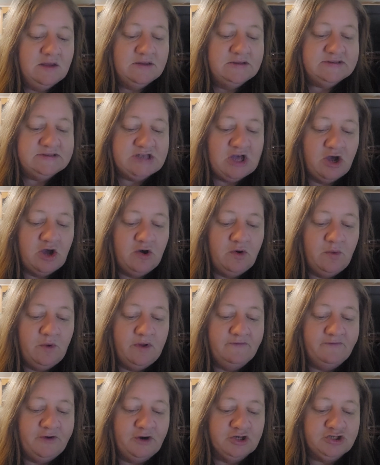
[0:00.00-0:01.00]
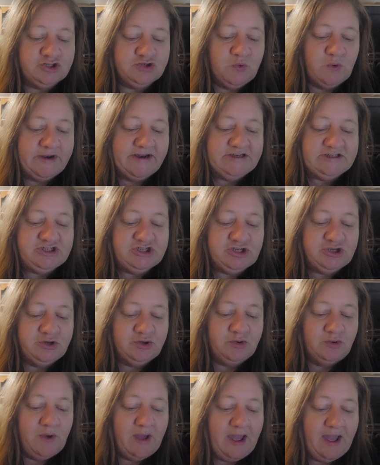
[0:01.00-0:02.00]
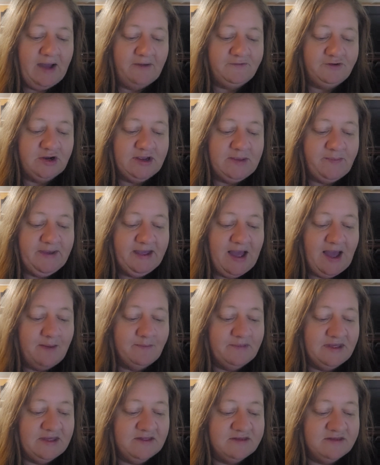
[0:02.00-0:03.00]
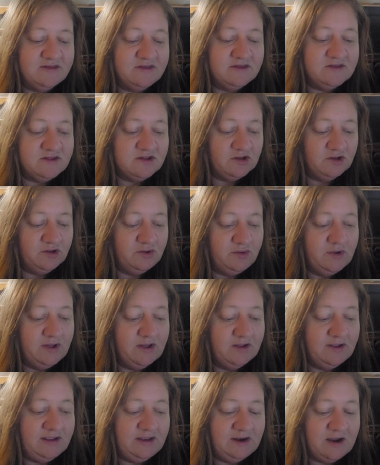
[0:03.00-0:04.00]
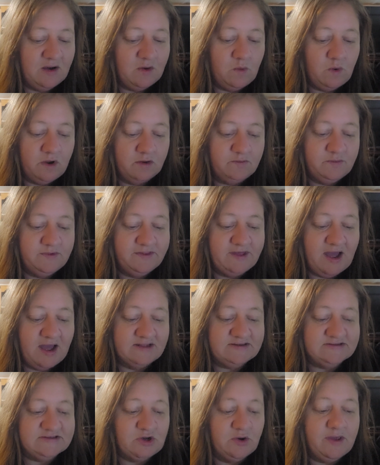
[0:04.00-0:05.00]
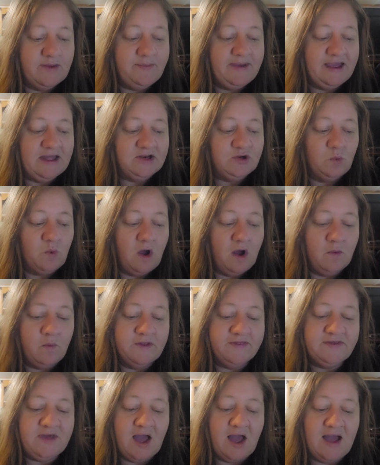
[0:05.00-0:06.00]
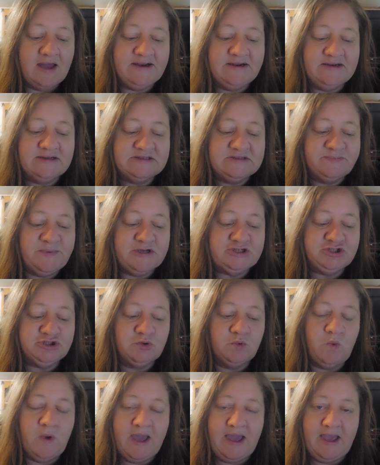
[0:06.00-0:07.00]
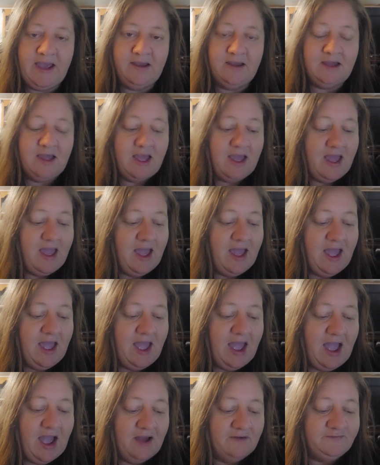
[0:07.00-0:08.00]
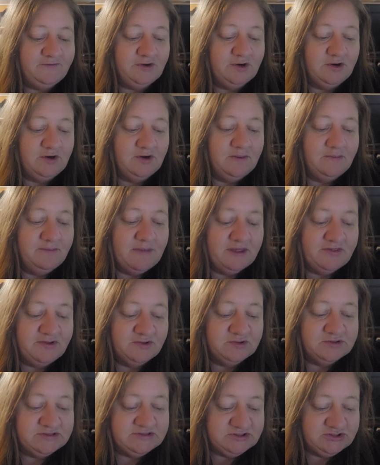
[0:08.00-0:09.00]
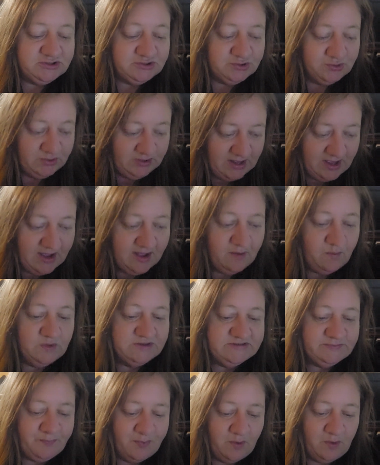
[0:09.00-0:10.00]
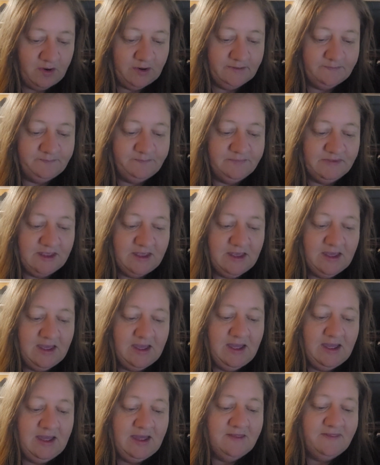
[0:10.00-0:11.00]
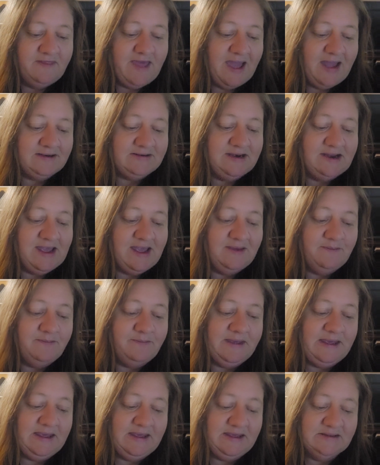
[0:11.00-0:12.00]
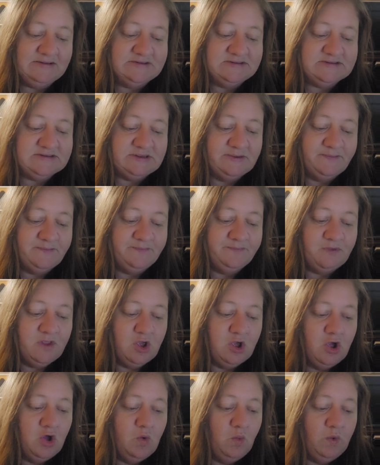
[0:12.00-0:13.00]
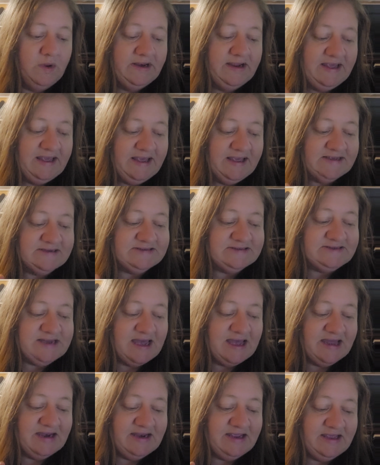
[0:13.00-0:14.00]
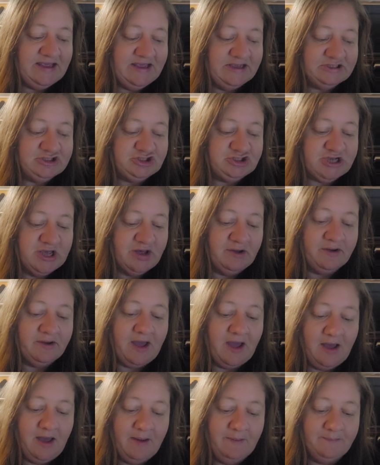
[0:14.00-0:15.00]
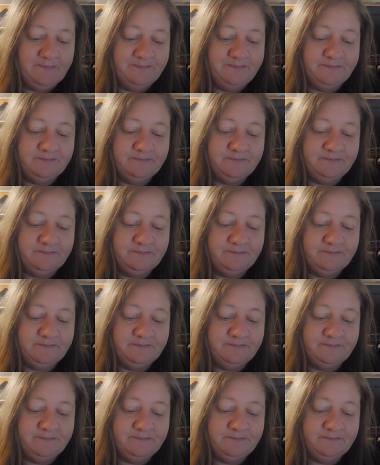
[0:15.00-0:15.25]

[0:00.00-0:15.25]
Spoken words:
So, verse 22, after he begot Methuselah, Enoch walked with God. So, he began to walk with God in a special way after Methuselah was born. That name means, when he is dead, it shall come.